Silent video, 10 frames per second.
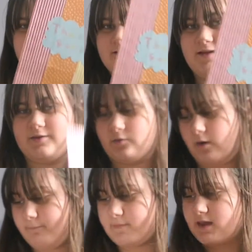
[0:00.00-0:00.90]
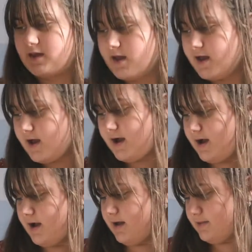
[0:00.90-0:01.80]
That's one.
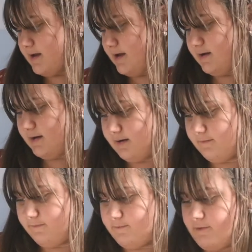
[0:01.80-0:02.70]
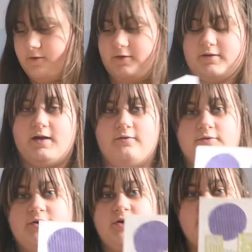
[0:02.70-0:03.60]
And then I thought I
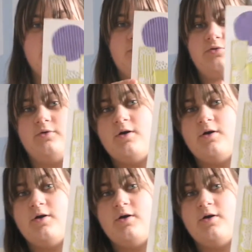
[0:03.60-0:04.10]
would do